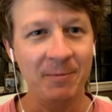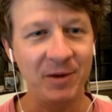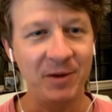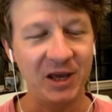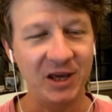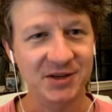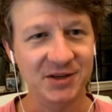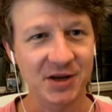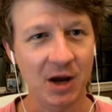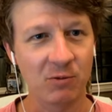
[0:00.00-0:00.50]

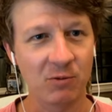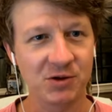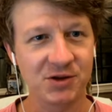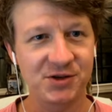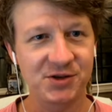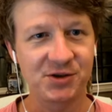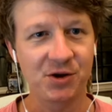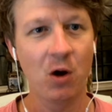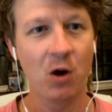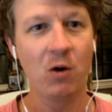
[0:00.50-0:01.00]
because I was
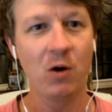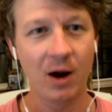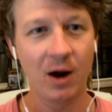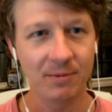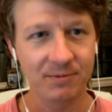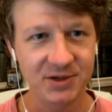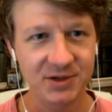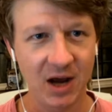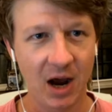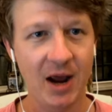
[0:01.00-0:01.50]
so
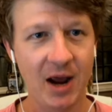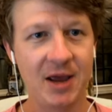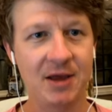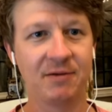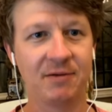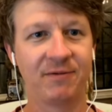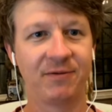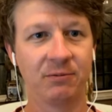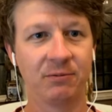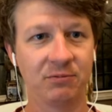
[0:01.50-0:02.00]

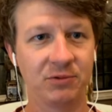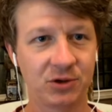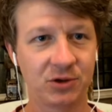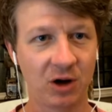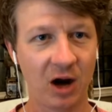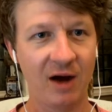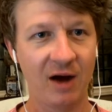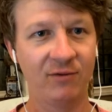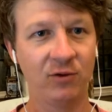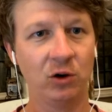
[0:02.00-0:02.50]
uptight from
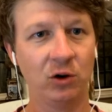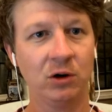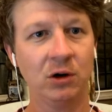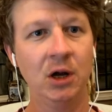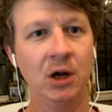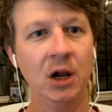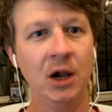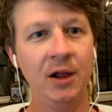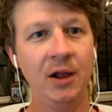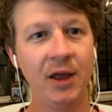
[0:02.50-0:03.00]

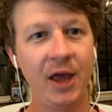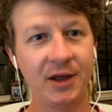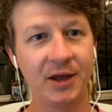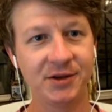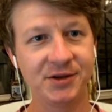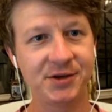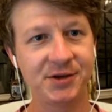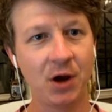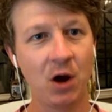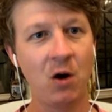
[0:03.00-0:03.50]
travel,
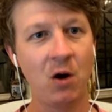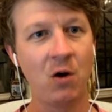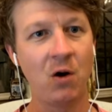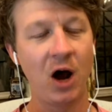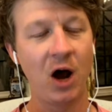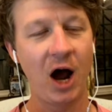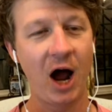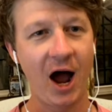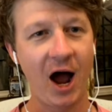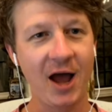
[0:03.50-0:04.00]
and
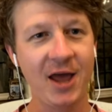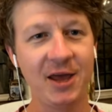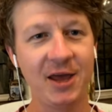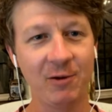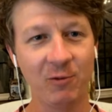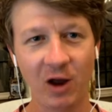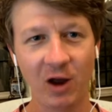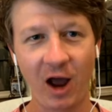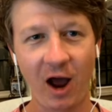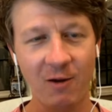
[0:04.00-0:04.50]
so I
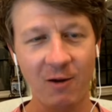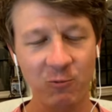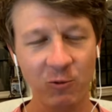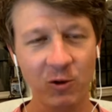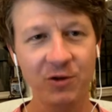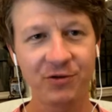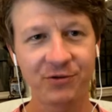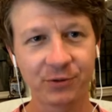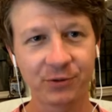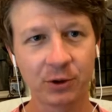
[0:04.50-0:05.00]
it, I
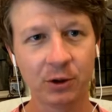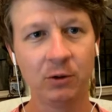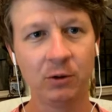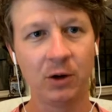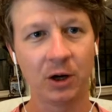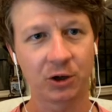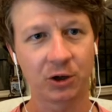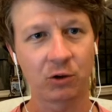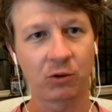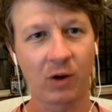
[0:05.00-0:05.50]
went
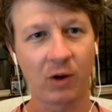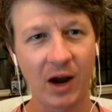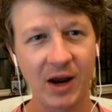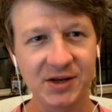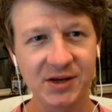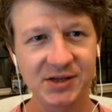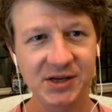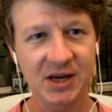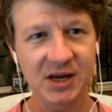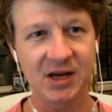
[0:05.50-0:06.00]
through a
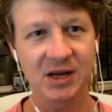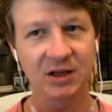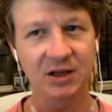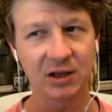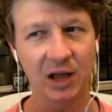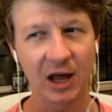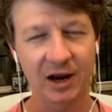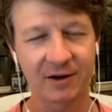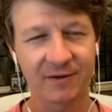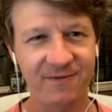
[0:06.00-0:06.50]
crazy
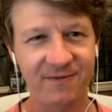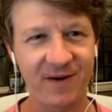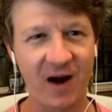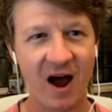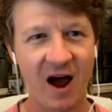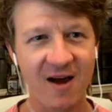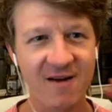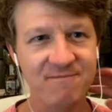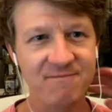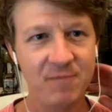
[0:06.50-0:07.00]
like
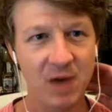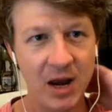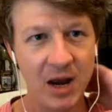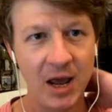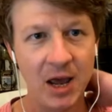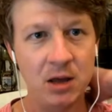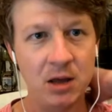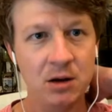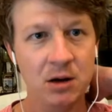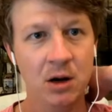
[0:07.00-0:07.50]
five
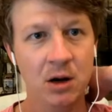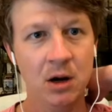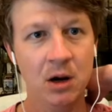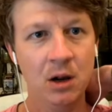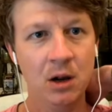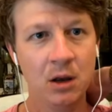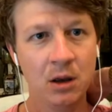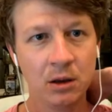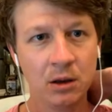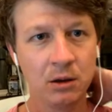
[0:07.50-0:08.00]
minute
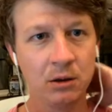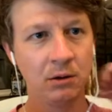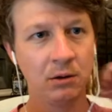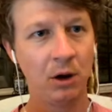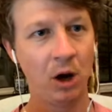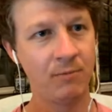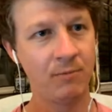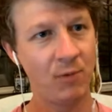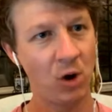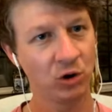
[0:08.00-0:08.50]

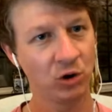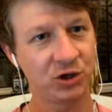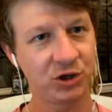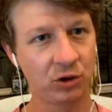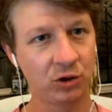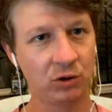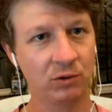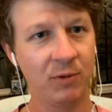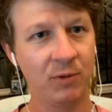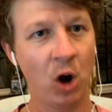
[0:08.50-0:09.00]

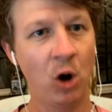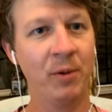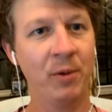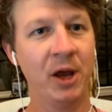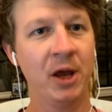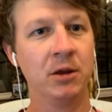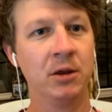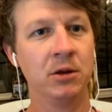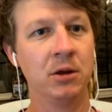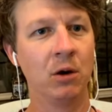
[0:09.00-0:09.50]
emotional
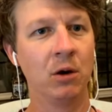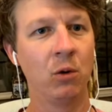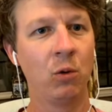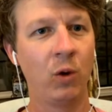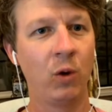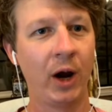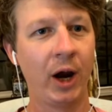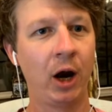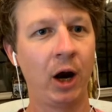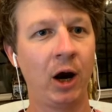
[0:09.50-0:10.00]
moment
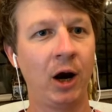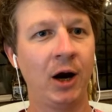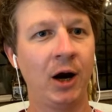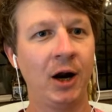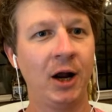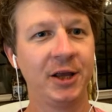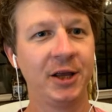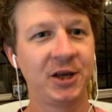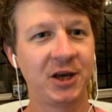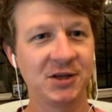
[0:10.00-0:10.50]

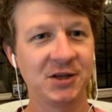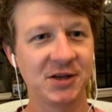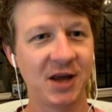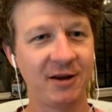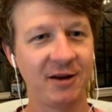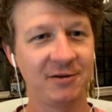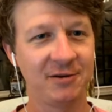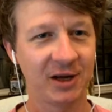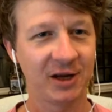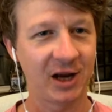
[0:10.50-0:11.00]
where because
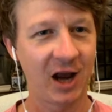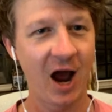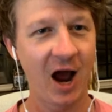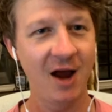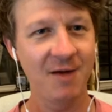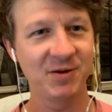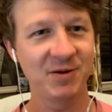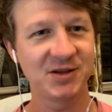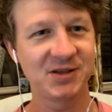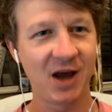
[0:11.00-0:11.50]
uh, the
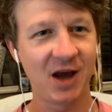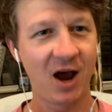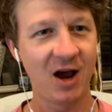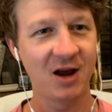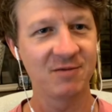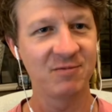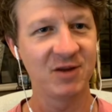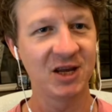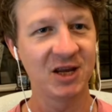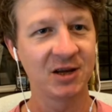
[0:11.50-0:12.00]
guy
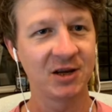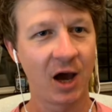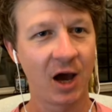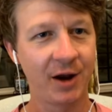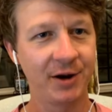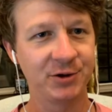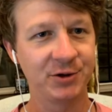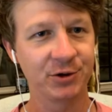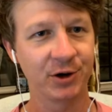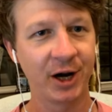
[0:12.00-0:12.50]
beside me
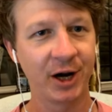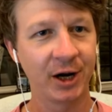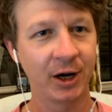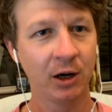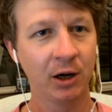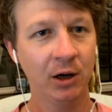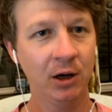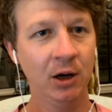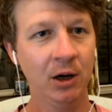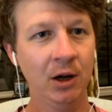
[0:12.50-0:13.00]
got a drink,